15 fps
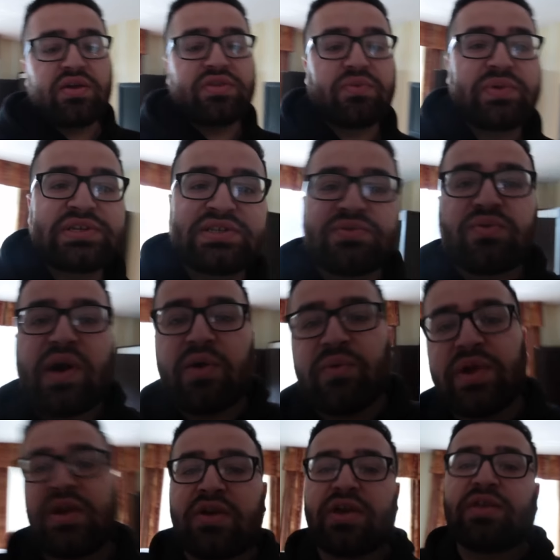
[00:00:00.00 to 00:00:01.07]
the reason why
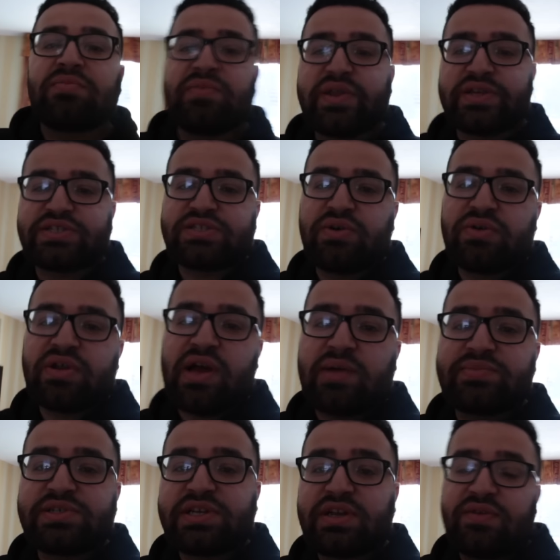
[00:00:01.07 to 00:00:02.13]
we are in Minnesota,
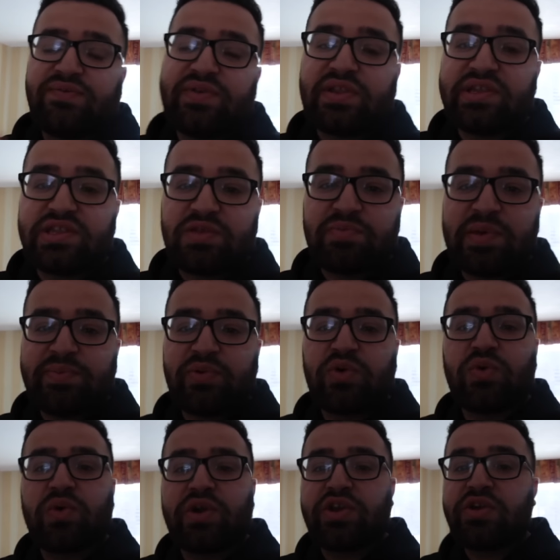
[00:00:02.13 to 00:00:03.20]
I'm just gonna fill in the people
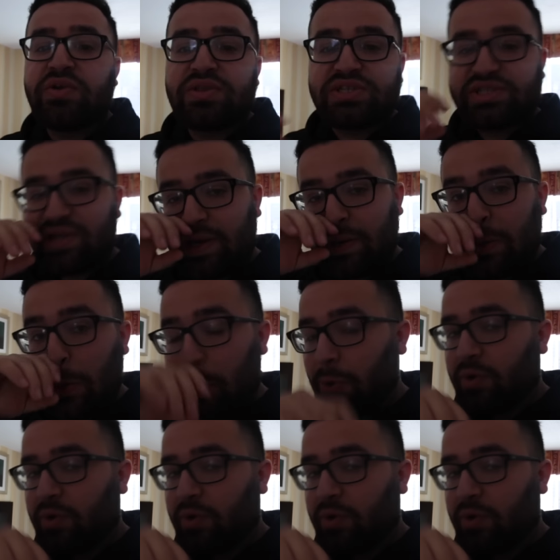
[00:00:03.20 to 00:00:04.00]
who are new to the channel